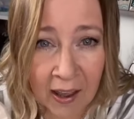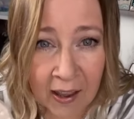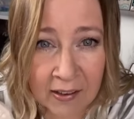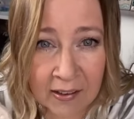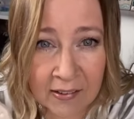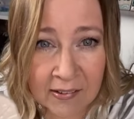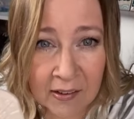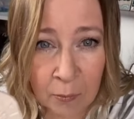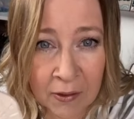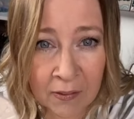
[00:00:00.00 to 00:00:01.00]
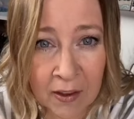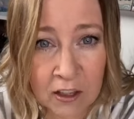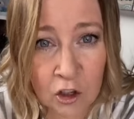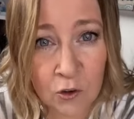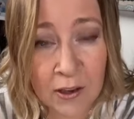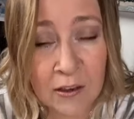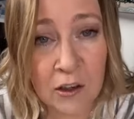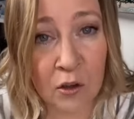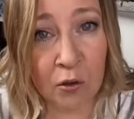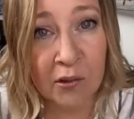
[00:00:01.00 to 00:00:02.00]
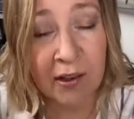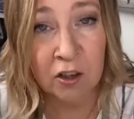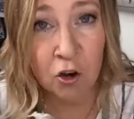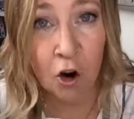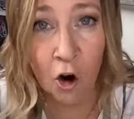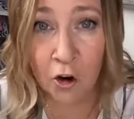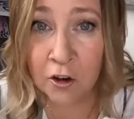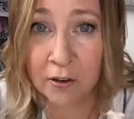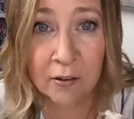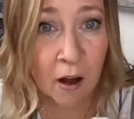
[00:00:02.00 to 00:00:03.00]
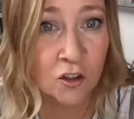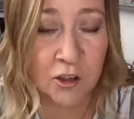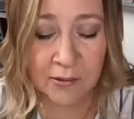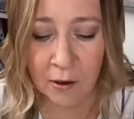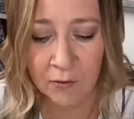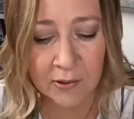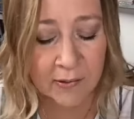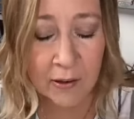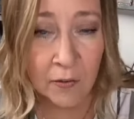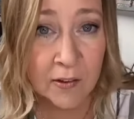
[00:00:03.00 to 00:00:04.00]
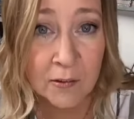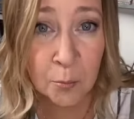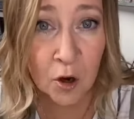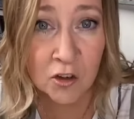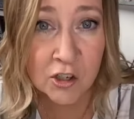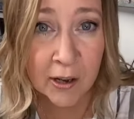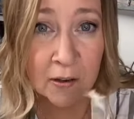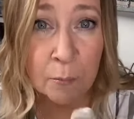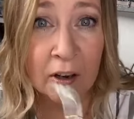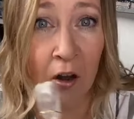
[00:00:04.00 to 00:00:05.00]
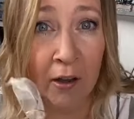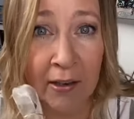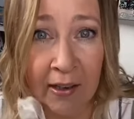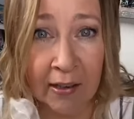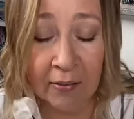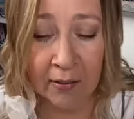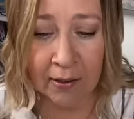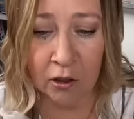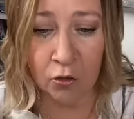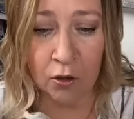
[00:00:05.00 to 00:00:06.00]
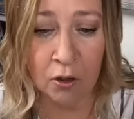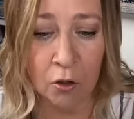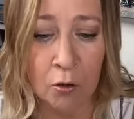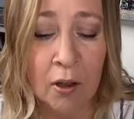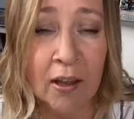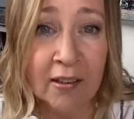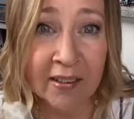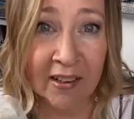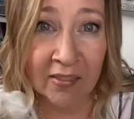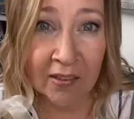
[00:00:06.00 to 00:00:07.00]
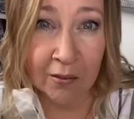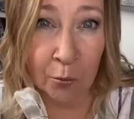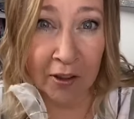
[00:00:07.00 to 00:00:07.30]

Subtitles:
And it is something that you can use in your art, not just obviously on this project, but on anything you do to get this